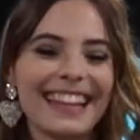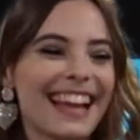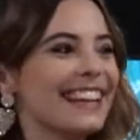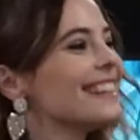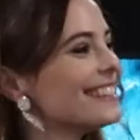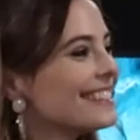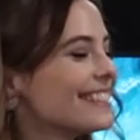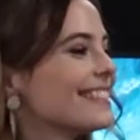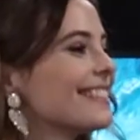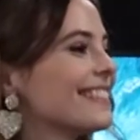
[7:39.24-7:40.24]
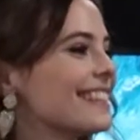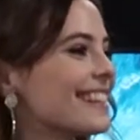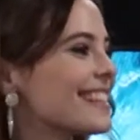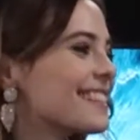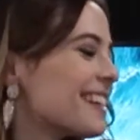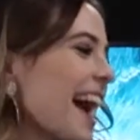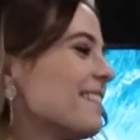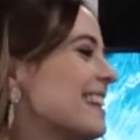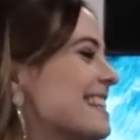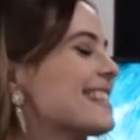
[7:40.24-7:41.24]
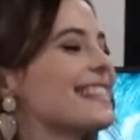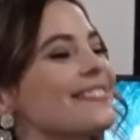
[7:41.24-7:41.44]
And then this is what happened.